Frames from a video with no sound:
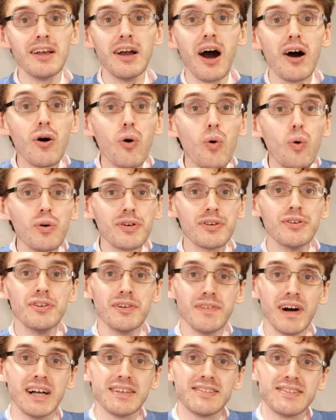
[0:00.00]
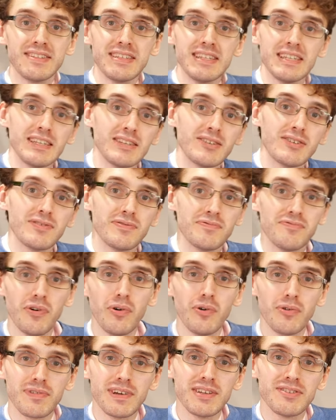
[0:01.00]
All universities
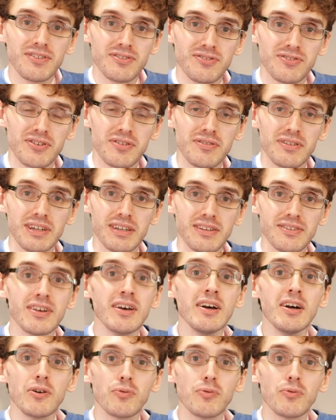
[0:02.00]
for research degrees